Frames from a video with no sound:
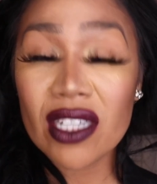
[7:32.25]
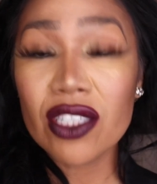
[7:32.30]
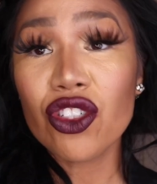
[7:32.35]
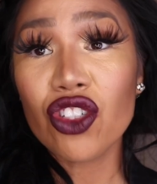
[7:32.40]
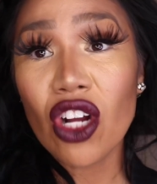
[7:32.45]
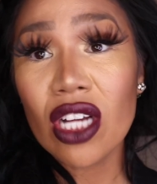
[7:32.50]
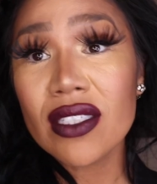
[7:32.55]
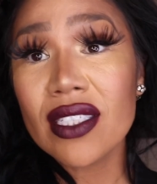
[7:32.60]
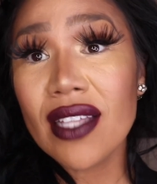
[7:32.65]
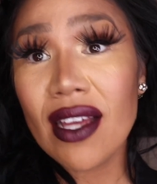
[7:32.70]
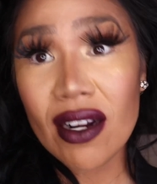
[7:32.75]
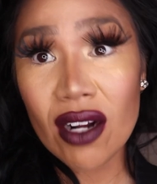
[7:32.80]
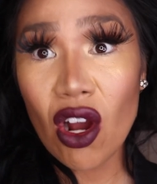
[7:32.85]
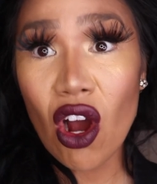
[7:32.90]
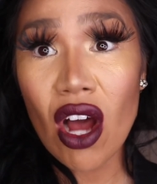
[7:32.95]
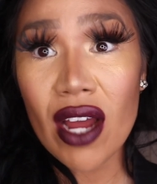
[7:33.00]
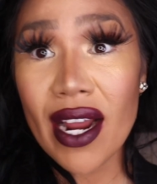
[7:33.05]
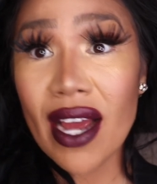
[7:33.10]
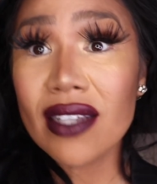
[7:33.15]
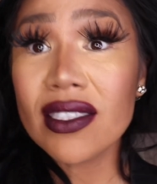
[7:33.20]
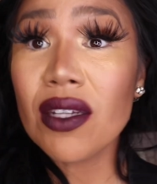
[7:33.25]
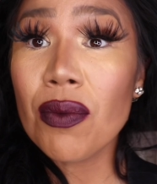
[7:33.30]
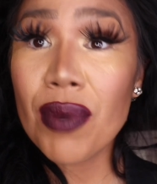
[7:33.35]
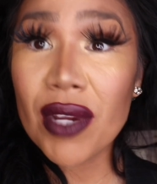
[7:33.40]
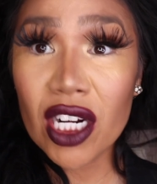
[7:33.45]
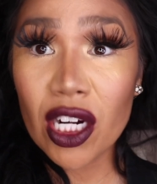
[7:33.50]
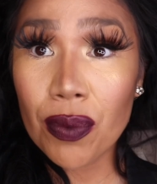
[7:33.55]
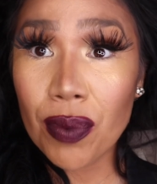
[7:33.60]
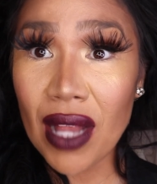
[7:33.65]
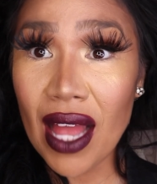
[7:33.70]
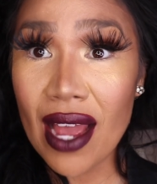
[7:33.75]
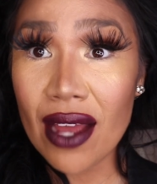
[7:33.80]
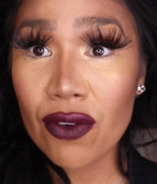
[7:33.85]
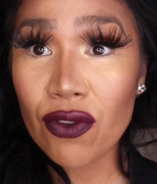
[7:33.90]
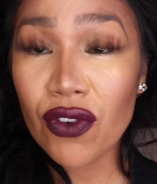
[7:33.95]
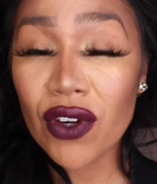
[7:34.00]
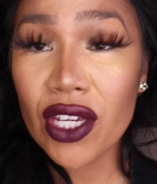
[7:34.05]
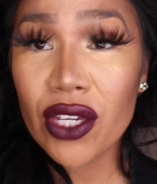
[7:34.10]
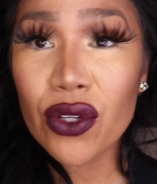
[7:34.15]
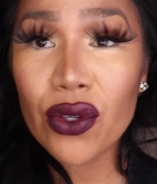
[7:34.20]
and trust that God has a bigger plan
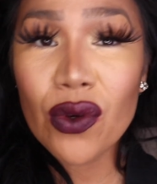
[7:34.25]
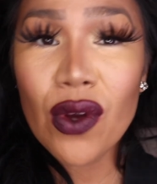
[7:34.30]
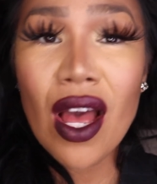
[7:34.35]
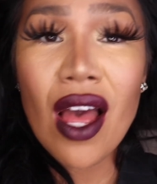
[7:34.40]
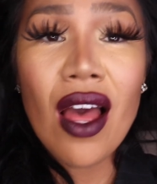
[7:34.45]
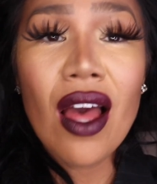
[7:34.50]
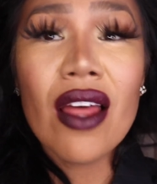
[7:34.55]
for you,